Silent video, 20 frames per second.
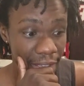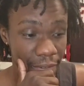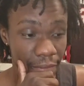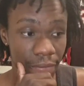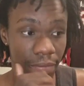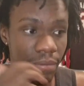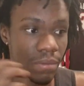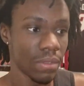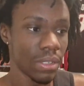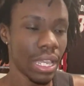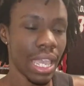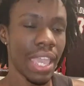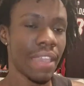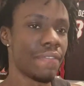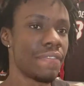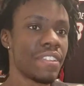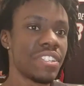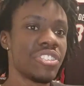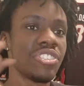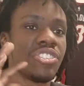if
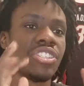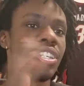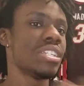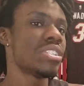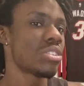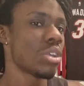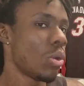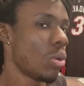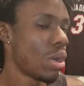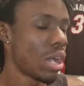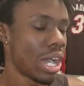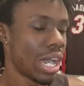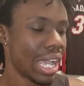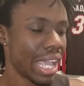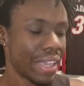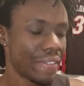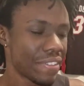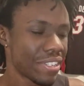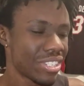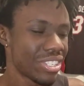it's just
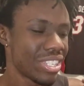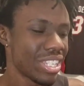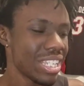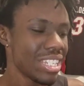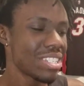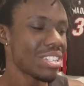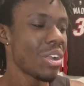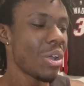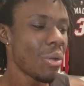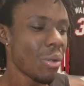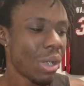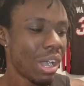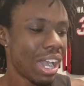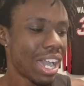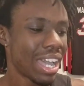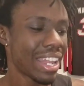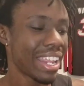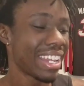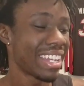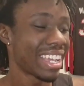Ohan, if it's just
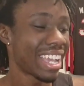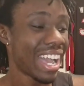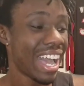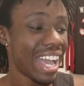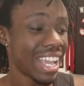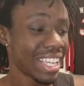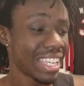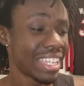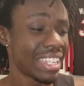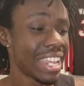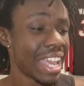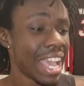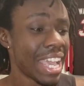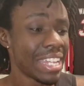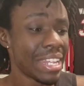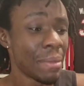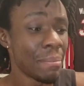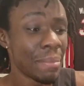Ohan and Akakin,